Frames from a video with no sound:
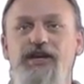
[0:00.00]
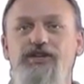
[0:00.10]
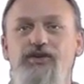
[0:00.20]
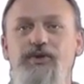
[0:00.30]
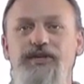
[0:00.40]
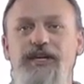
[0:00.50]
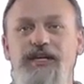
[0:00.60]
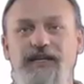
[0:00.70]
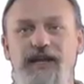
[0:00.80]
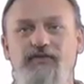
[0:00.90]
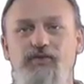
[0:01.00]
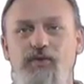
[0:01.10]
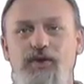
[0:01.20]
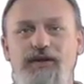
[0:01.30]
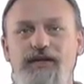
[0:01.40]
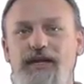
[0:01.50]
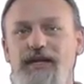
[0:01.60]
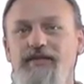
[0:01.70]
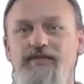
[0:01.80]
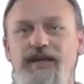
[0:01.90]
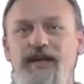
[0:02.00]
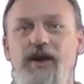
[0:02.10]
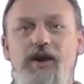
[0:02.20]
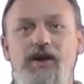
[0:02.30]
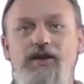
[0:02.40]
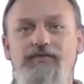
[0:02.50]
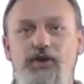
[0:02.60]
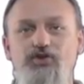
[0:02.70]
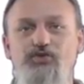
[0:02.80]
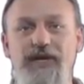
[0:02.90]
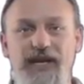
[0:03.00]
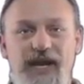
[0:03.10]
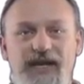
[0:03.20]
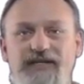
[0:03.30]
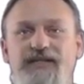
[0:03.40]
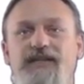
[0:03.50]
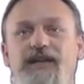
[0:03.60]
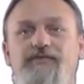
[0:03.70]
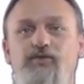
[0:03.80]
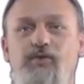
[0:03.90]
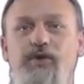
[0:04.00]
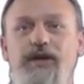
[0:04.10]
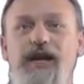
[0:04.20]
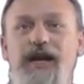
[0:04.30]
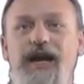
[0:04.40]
you would get level 1, then all of those related to level 1,